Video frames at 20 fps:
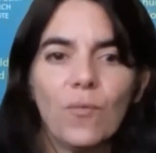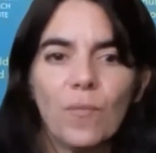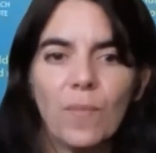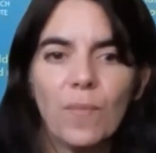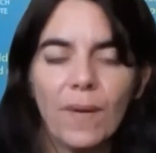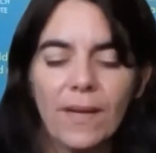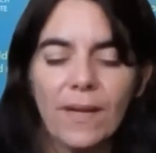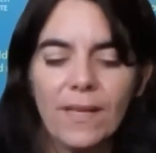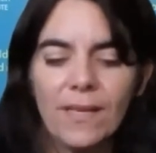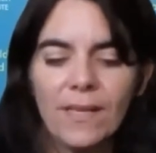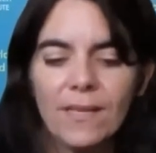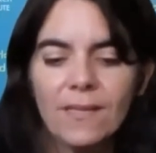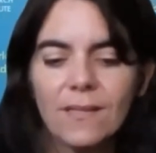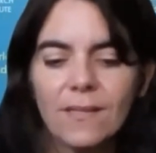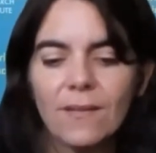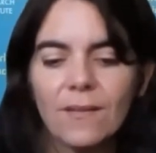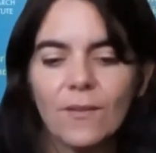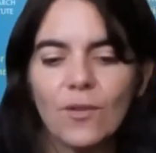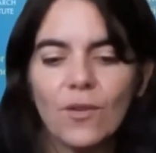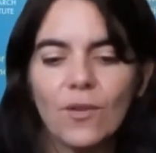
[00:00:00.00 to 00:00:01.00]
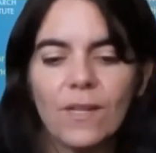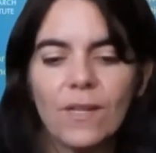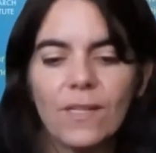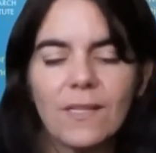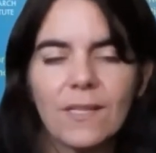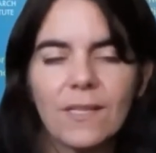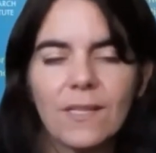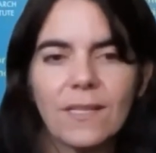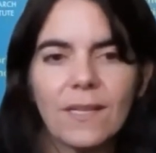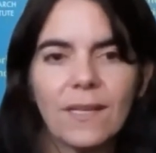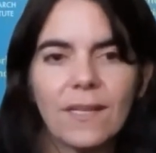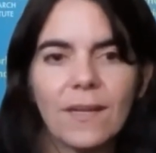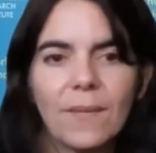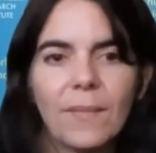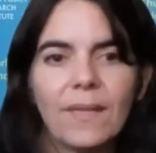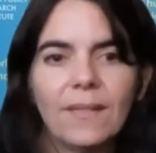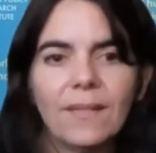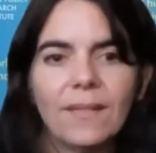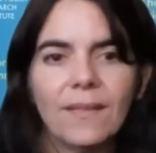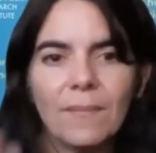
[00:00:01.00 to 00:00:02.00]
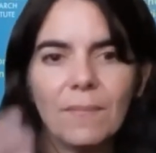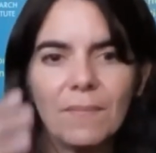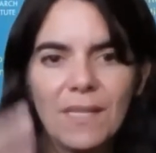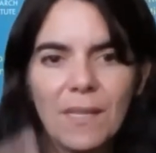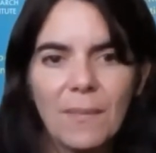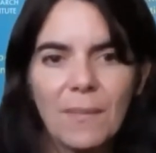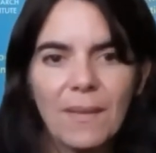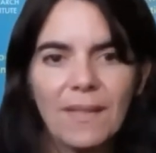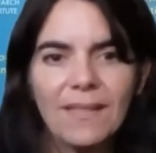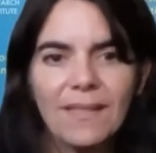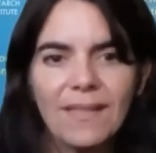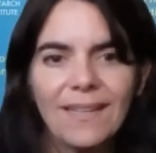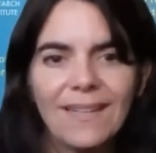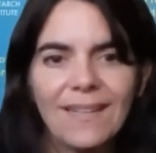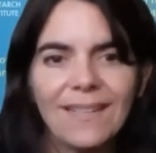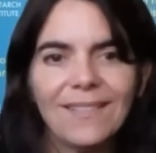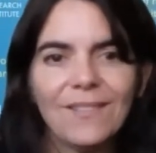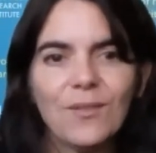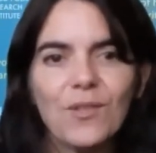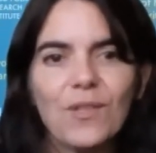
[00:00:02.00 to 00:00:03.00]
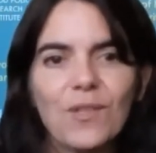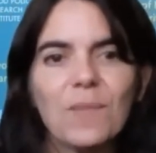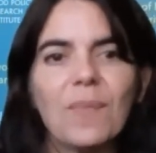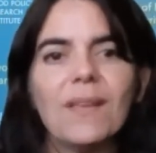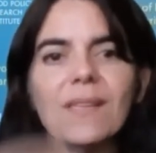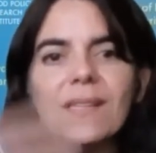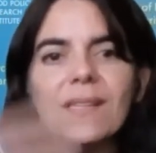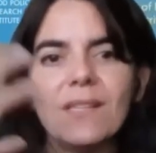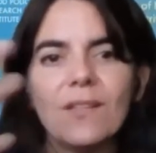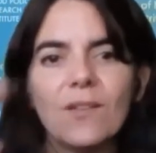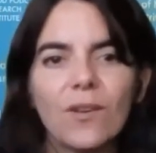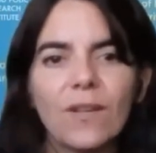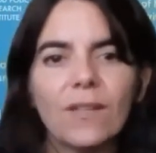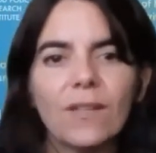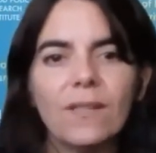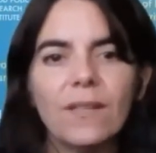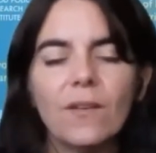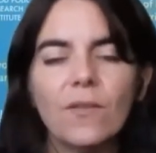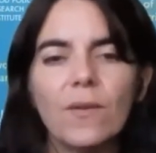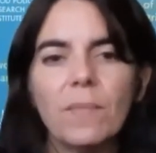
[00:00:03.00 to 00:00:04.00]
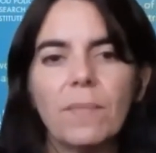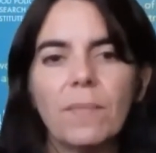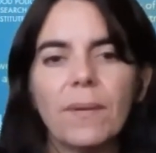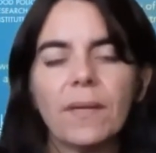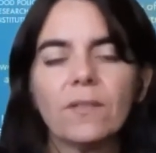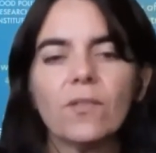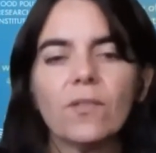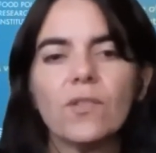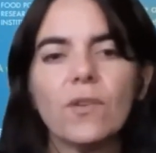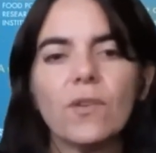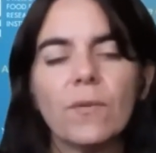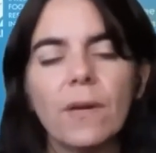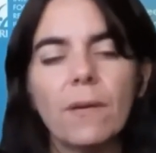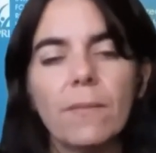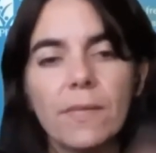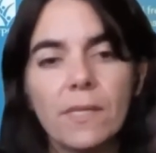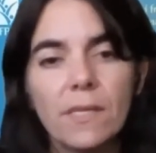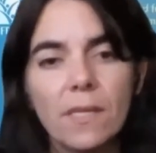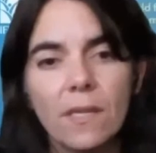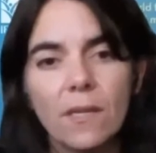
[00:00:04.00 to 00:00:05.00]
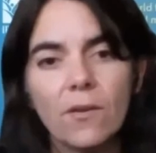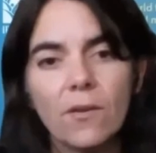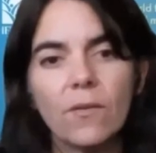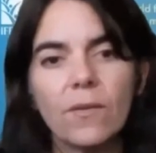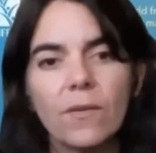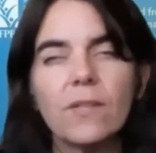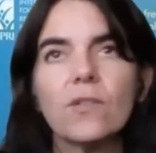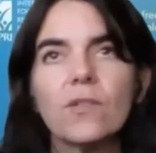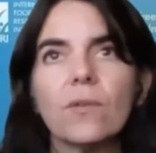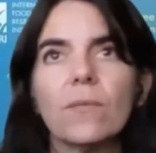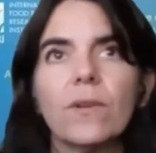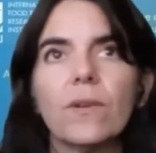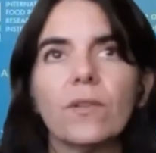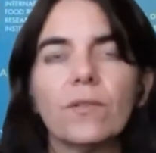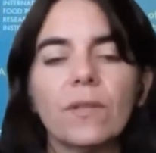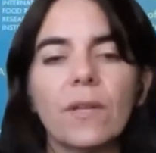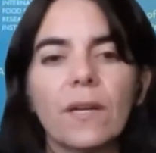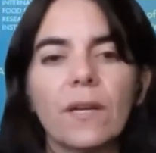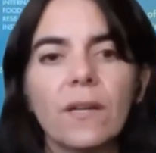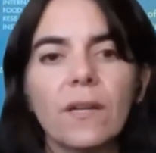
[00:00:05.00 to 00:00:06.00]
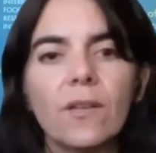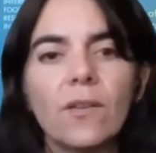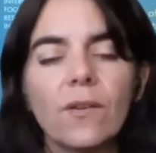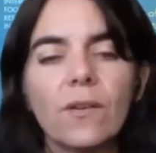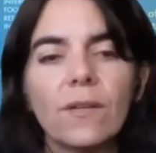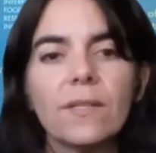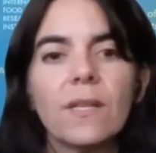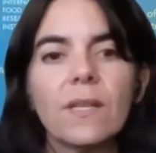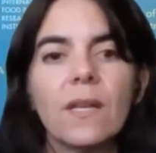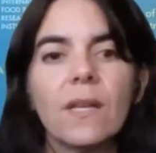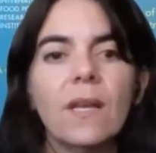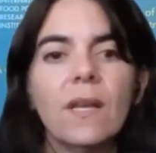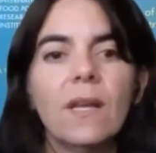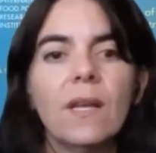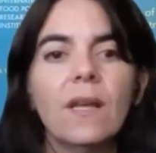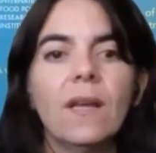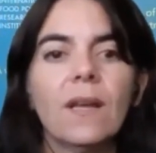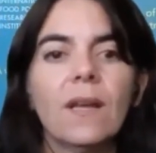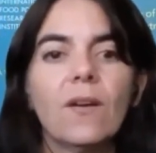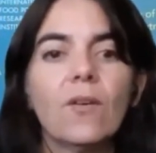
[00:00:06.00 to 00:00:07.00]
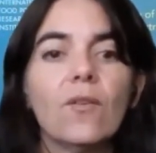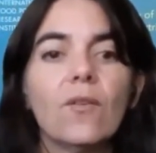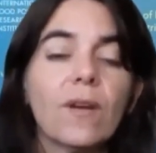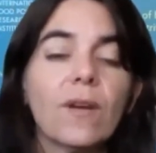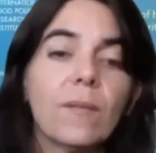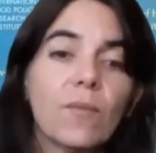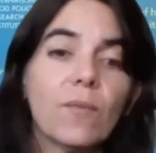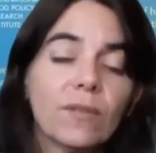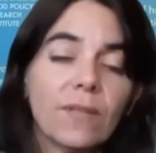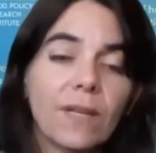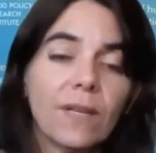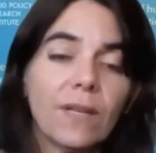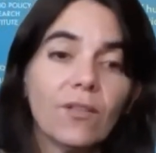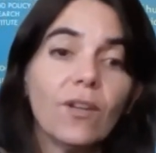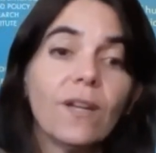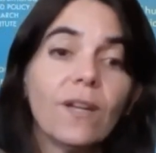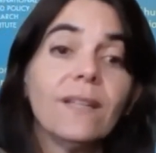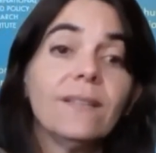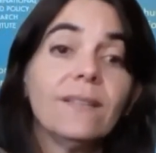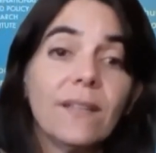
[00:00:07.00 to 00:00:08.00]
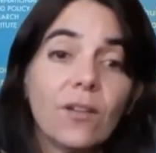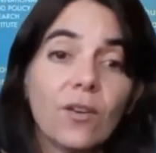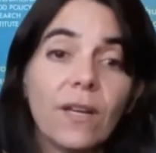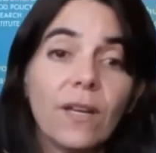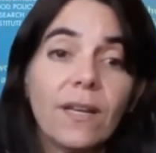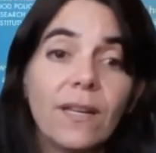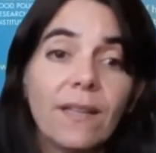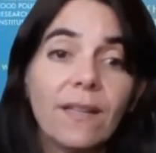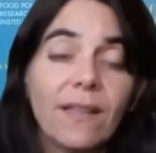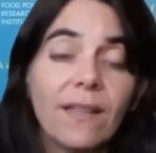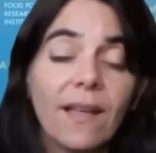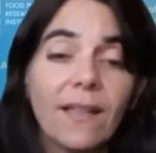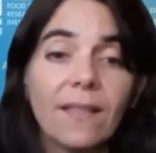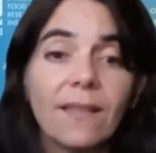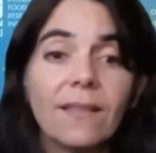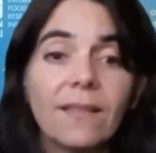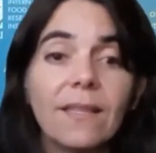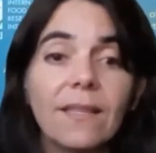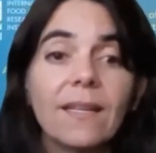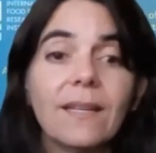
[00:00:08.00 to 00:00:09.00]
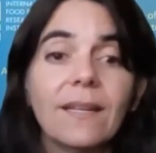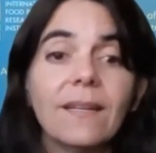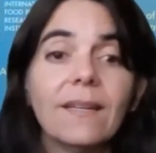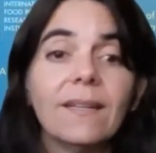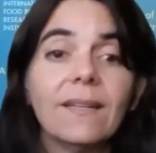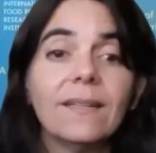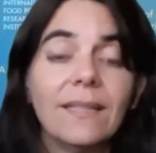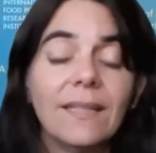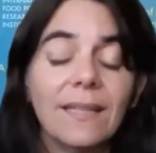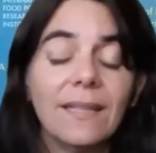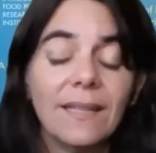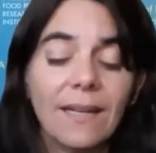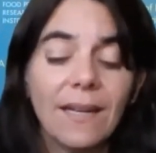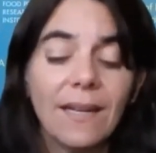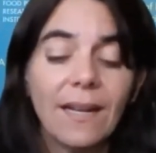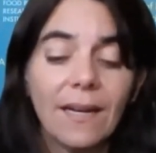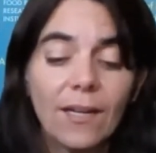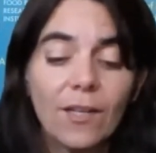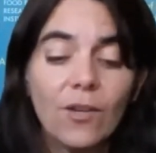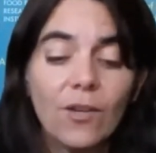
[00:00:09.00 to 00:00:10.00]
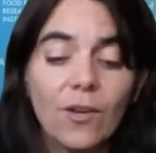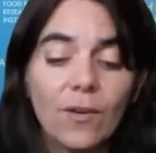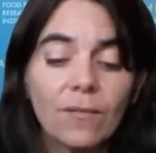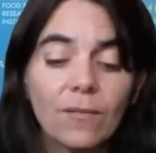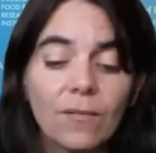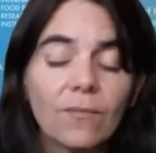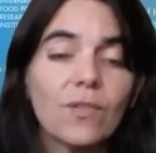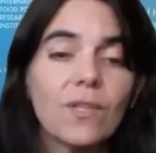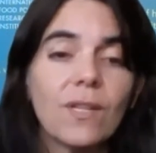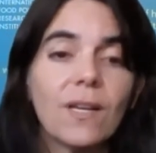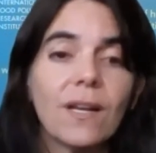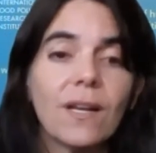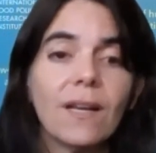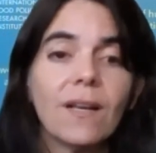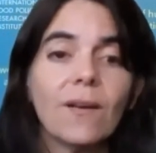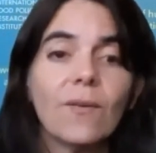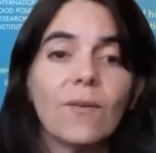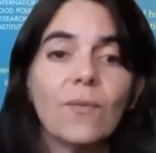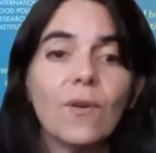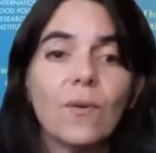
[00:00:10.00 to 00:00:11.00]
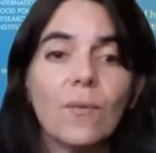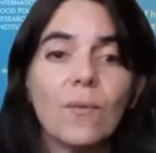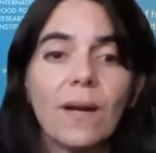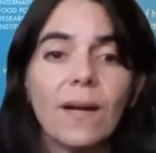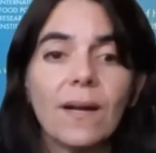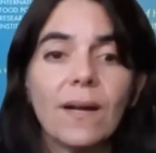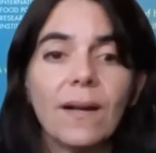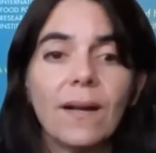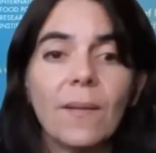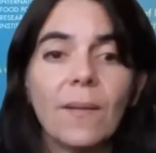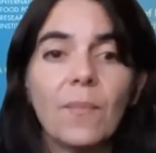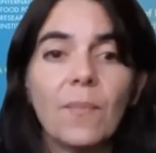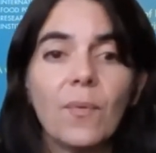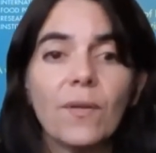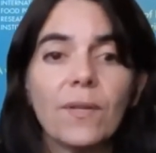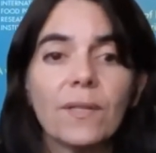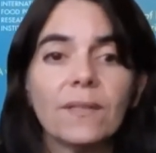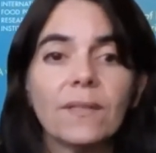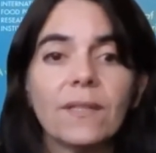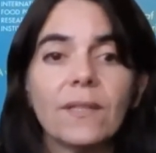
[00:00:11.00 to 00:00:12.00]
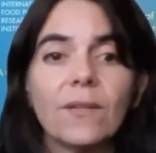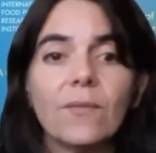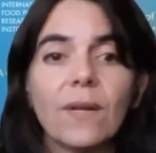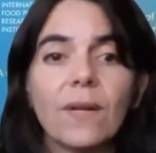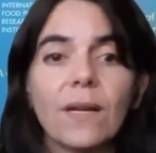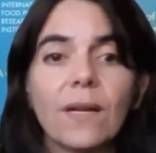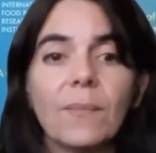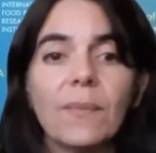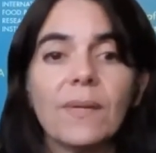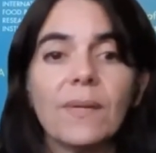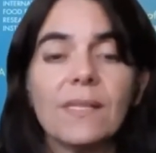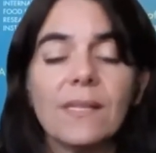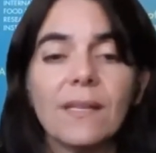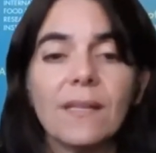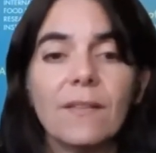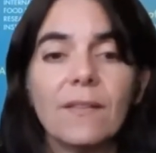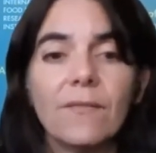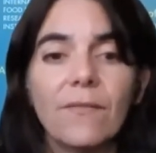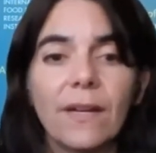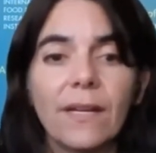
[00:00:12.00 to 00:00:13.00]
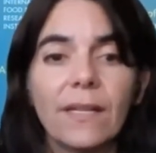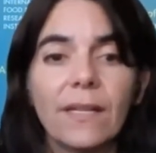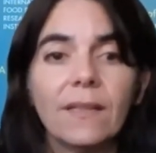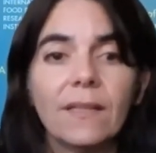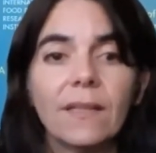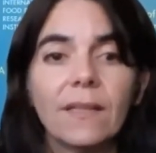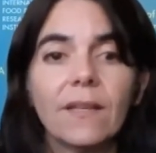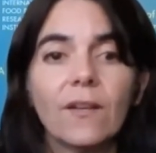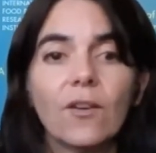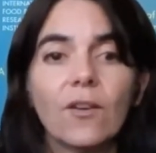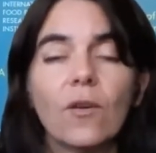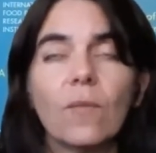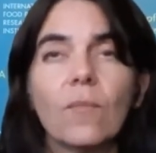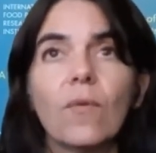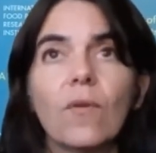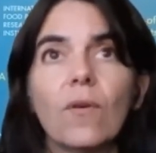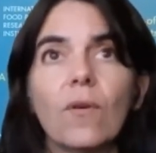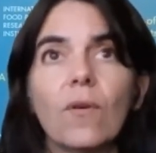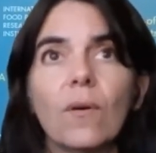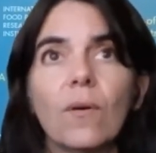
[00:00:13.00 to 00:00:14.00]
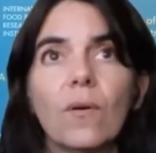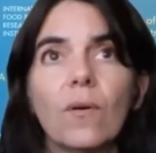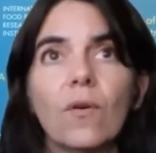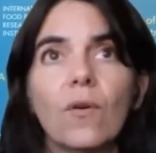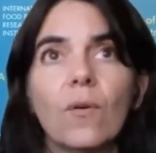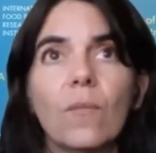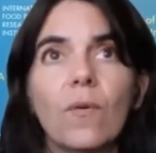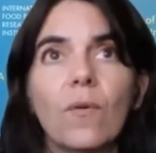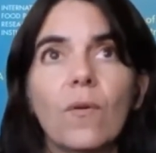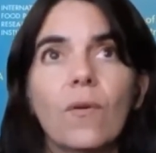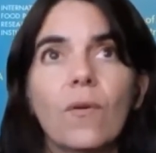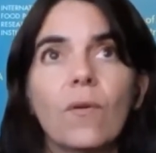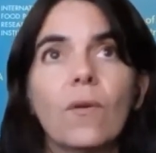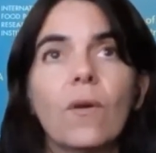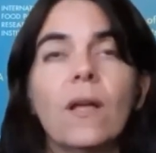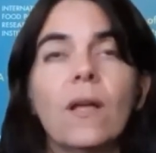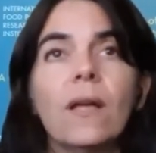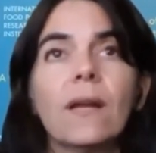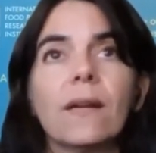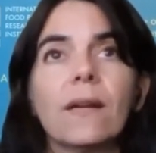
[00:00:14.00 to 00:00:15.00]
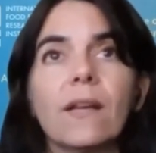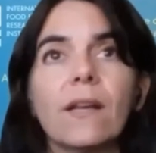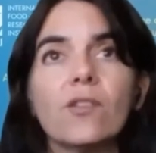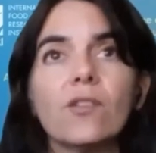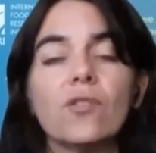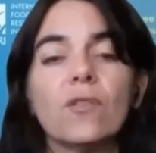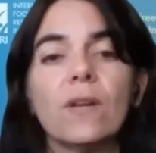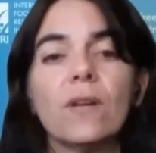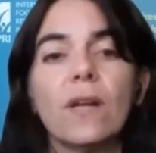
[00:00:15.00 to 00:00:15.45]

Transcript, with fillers: what a country does does not necessarily is kept inside the country, but it, it has an impact in the neighbor country and in other regions, showing the um, heterogeneity of region, each of them will have a different uh, capacity